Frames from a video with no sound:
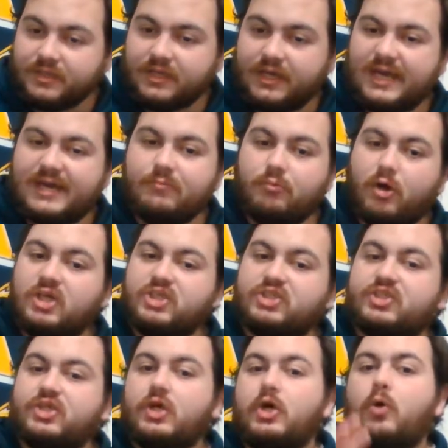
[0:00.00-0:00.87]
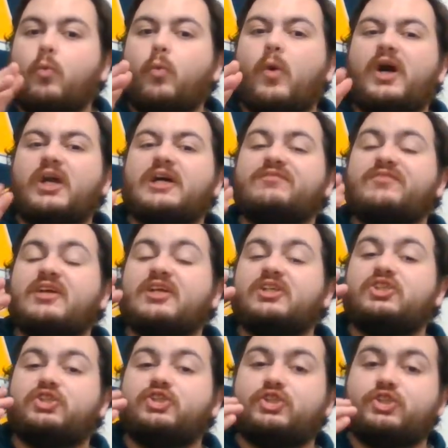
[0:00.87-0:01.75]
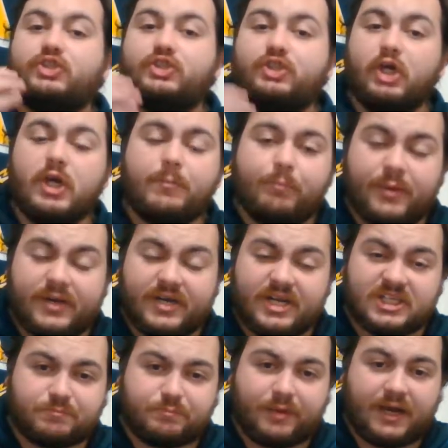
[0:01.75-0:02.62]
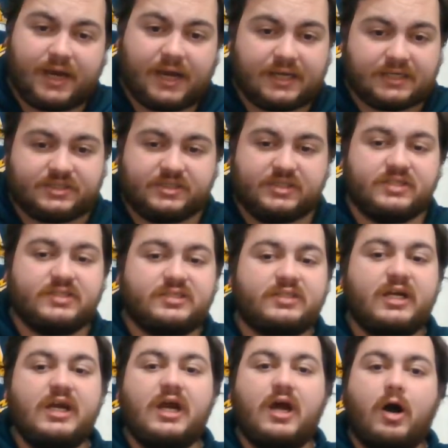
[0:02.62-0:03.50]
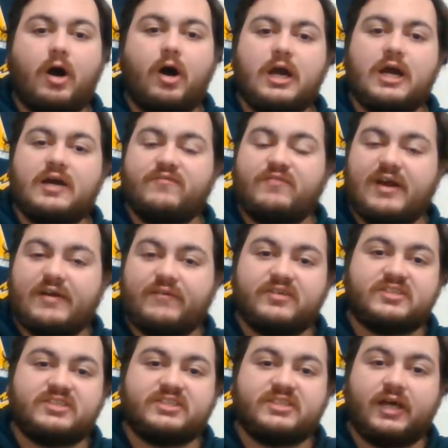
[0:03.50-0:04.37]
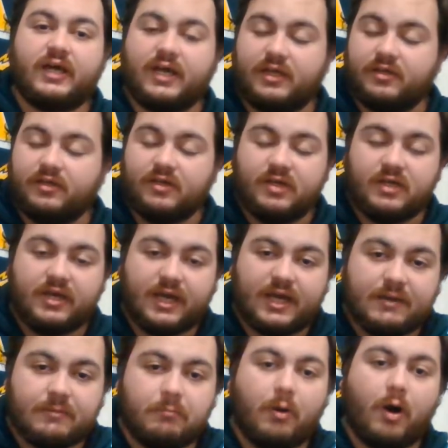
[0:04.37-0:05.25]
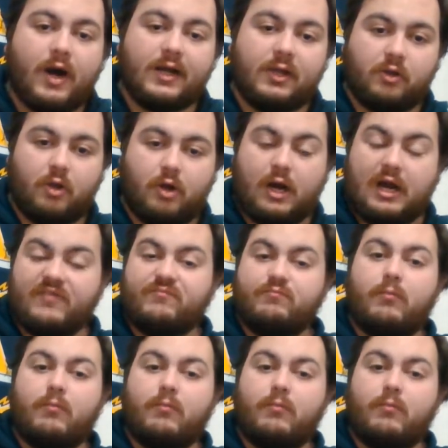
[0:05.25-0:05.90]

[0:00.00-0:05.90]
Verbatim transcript: It was one of the stupidest passes I have ever seen in my life.